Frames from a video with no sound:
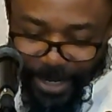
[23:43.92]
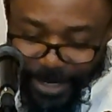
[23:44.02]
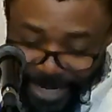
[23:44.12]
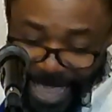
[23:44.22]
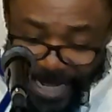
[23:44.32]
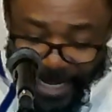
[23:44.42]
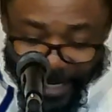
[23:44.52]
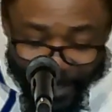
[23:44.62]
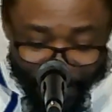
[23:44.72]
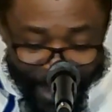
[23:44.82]

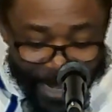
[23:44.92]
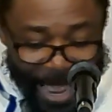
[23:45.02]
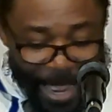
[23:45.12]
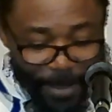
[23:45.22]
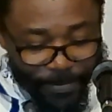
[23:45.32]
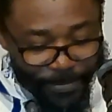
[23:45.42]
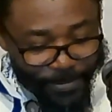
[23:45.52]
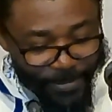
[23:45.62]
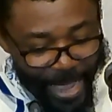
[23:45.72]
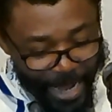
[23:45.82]
Regarding Balaam,
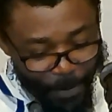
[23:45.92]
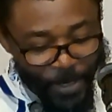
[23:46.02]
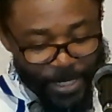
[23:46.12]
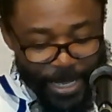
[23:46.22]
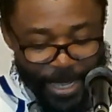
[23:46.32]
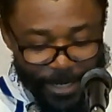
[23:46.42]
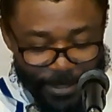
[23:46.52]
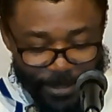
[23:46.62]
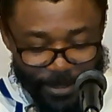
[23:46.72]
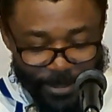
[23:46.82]
I repeat again,
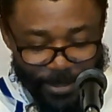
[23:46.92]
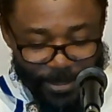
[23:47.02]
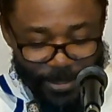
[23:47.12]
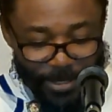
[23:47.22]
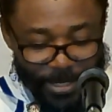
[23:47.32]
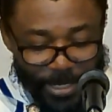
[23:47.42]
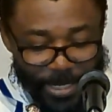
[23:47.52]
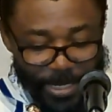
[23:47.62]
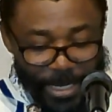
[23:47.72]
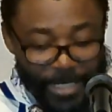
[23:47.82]

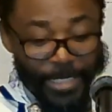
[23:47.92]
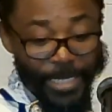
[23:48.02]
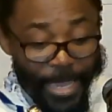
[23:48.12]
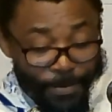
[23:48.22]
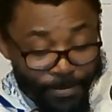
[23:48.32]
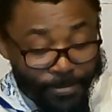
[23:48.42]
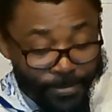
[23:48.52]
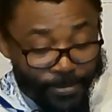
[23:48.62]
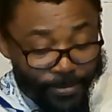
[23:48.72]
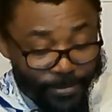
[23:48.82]
it is him,
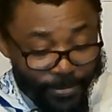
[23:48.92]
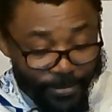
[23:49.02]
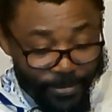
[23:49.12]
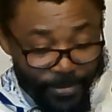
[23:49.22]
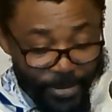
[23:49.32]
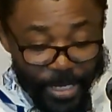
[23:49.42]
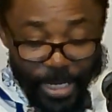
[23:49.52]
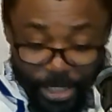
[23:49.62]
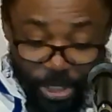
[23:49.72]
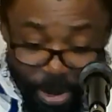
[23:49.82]

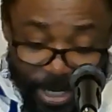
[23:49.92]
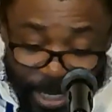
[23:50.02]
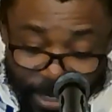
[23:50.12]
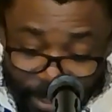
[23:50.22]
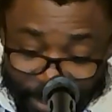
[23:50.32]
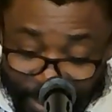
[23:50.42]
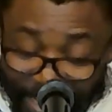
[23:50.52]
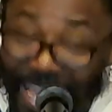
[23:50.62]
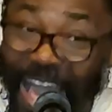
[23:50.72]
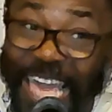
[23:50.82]
his donkey,
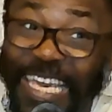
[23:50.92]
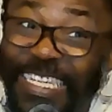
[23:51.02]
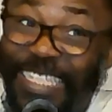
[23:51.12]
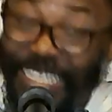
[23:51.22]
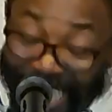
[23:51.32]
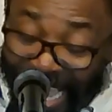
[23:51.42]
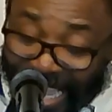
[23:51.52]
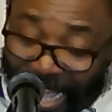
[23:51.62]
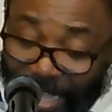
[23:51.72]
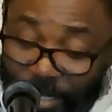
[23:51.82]
and his
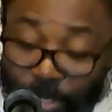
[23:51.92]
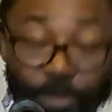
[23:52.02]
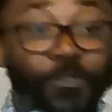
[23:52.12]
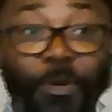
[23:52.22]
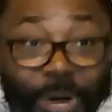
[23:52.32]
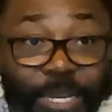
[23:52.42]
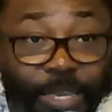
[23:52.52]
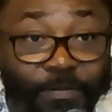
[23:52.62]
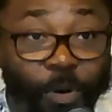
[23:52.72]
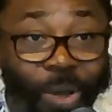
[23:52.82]
desire for money,
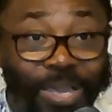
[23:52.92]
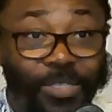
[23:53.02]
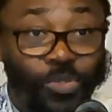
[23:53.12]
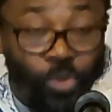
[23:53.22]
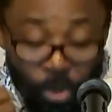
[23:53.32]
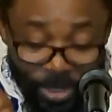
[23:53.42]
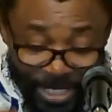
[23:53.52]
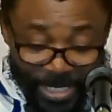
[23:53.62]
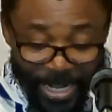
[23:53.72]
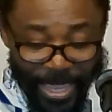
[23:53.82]
for what? To curse
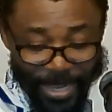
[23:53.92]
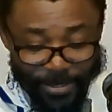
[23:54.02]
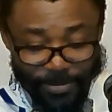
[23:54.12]
Israel.